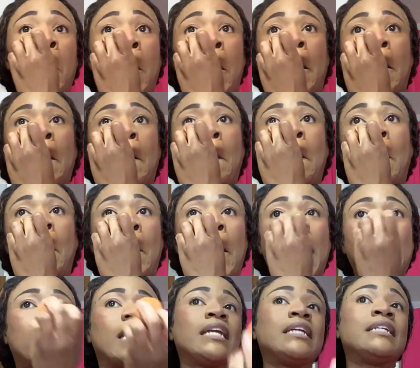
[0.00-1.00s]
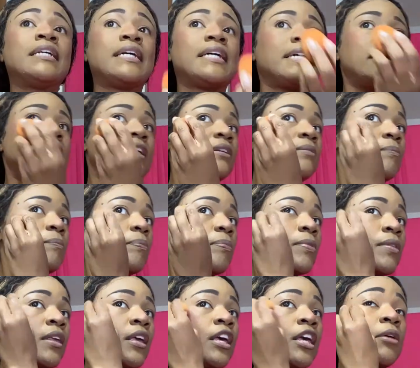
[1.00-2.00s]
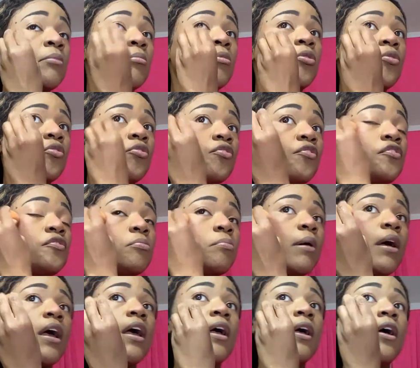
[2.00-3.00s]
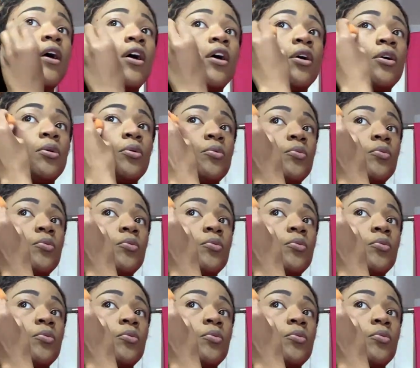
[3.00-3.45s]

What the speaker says: or he did, he moved, but